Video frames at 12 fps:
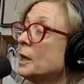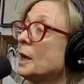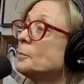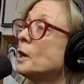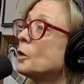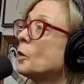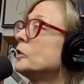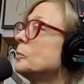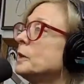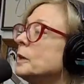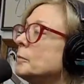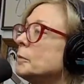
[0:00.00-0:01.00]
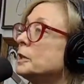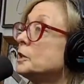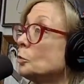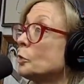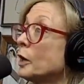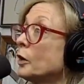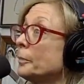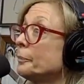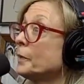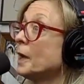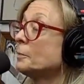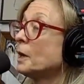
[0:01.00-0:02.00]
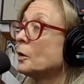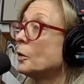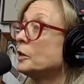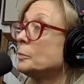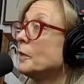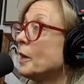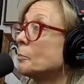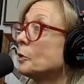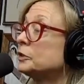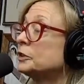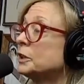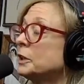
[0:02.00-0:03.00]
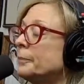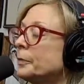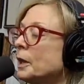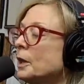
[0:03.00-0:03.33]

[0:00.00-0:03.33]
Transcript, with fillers: and I'm not going to be a, a deal breaker. Mm-hmm. I'm not going to be that person. Right.